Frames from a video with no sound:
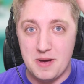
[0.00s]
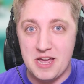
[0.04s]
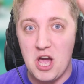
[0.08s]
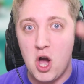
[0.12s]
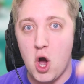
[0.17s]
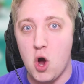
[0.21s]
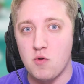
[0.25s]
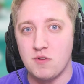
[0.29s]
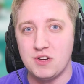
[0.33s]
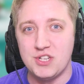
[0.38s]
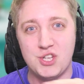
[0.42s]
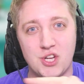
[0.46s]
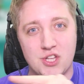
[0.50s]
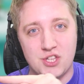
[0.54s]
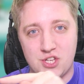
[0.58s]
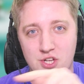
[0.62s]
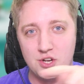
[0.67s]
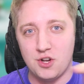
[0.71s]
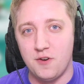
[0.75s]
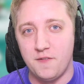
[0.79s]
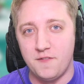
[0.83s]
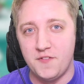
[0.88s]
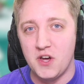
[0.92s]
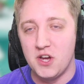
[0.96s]
of my
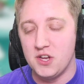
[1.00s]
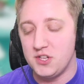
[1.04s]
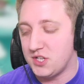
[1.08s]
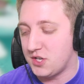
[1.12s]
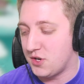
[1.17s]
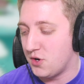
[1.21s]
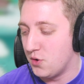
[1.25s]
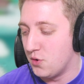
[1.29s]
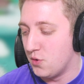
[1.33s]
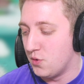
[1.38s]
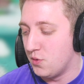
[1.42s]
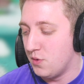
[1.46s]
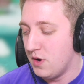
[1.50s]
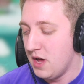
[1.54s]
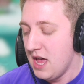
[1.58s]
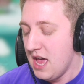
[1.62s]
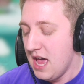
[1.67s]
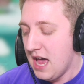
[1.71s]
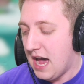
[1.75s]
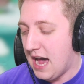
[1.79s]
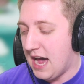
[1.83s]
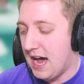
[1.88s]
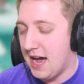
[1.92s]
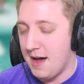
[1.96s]
horizontal or vertical,
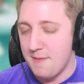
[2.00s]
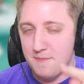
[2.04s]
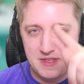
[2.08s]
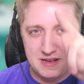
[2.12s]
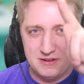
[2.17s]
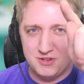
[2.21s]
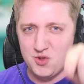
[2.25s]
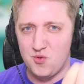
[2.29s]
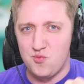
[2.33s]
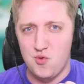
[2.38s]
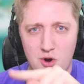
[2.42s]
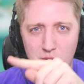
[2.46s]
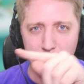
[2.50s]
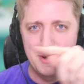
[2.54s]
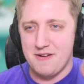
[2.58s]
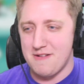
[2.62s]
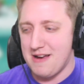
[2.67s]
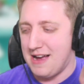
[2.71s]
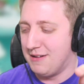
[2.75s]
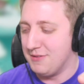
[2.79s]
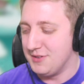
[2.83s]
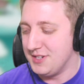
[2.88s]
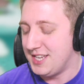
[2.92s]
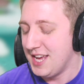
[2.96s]
um, that was the wrong way
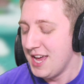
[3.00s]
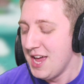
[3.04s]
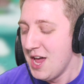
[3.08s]
around,